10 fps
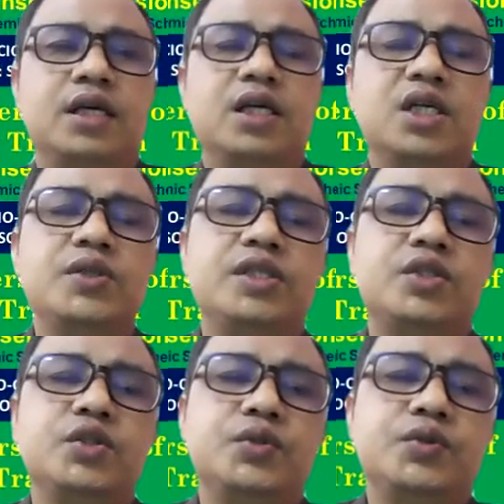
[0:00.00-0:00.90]
Unit
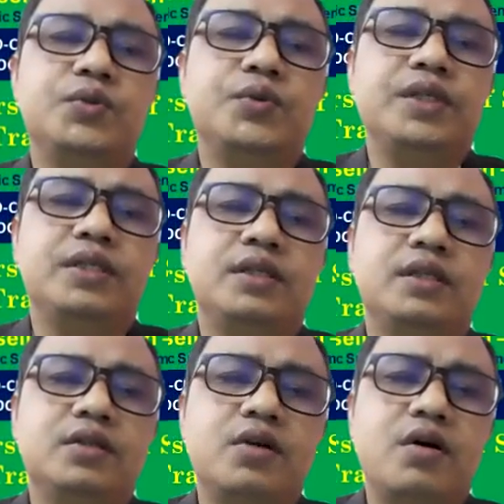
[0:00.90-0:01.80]
2, we
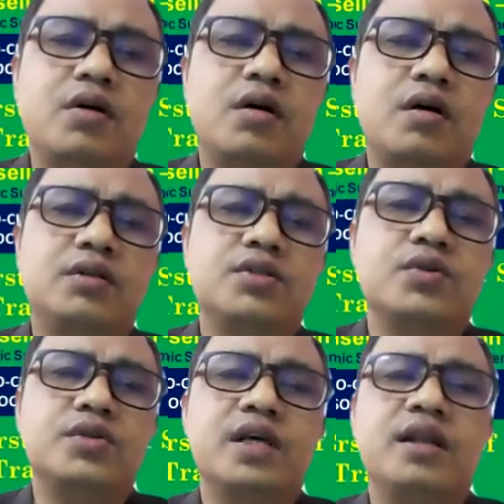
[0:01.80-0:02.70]
will talk on
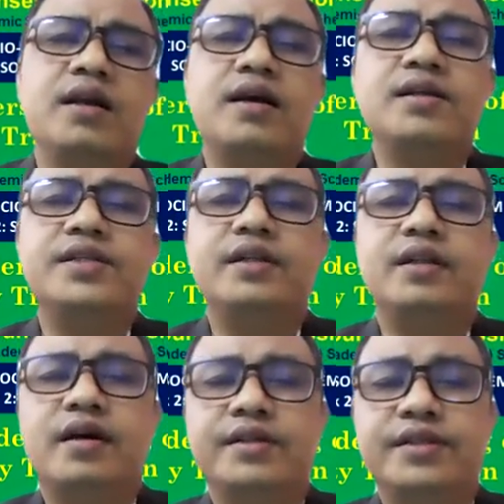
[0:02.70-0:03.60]
social and cultural
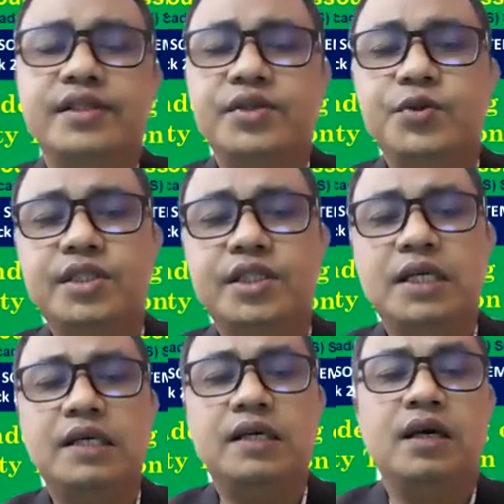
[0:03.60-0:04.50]

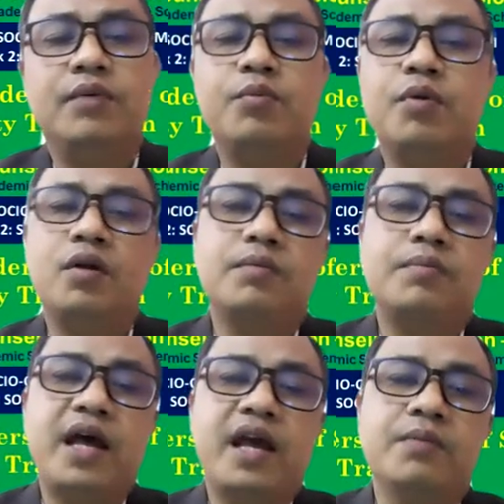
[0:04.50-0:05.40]
continuity, followed
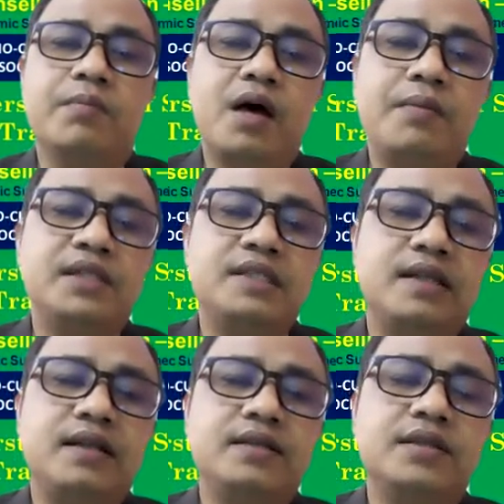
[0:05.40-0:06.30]
by
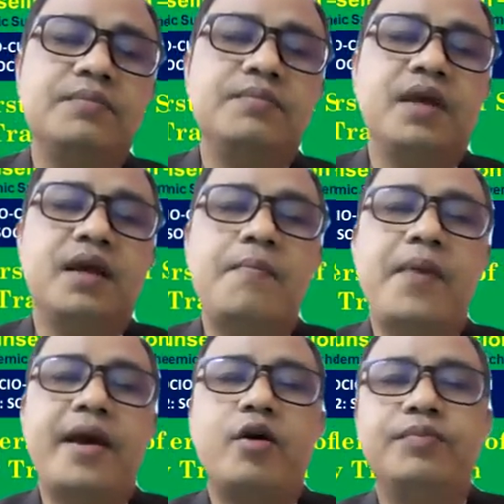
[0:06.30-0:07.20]
environmentalism,
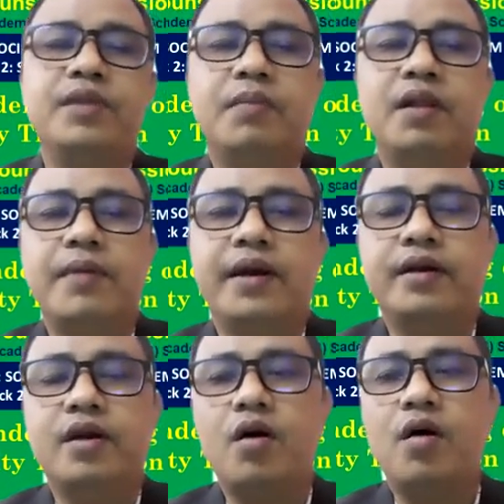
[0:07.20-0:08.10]
impact of
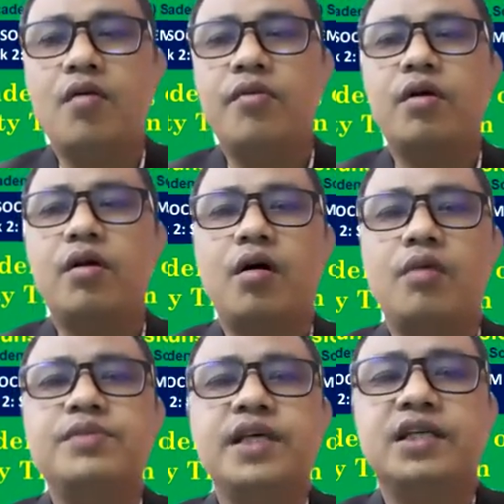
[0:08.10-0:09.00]
development. The overall
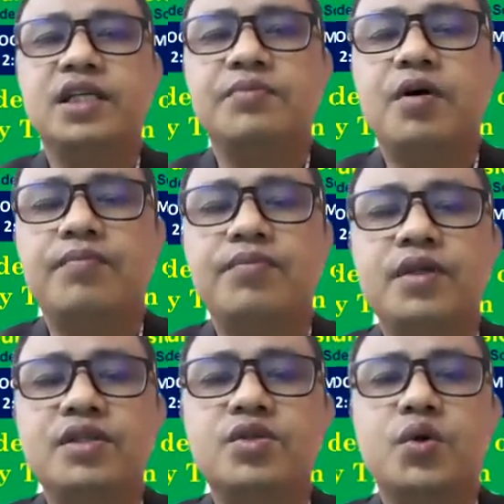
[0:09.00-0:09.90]
objective of
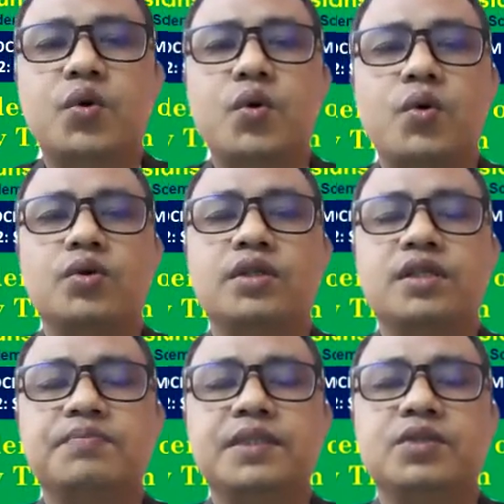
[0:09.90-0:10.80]
this
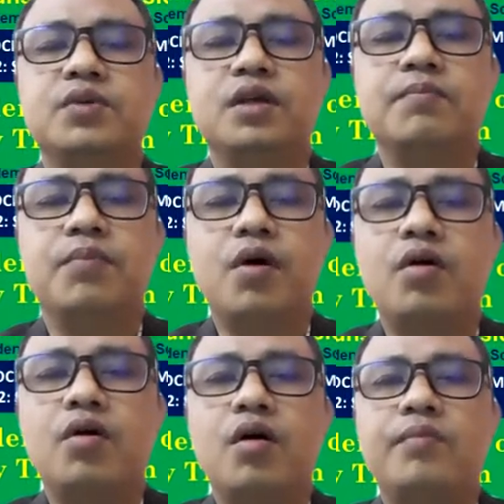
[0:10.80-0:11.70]
particular
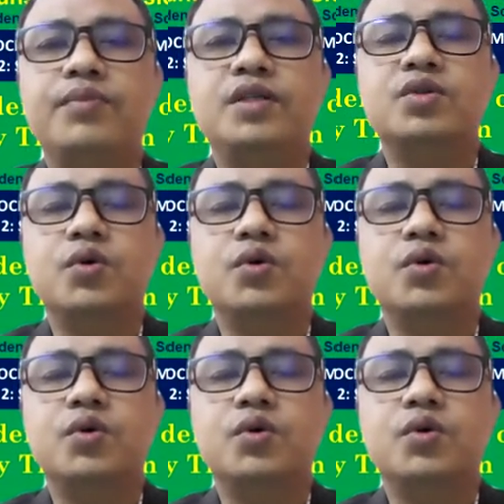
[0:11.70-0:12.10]
block of this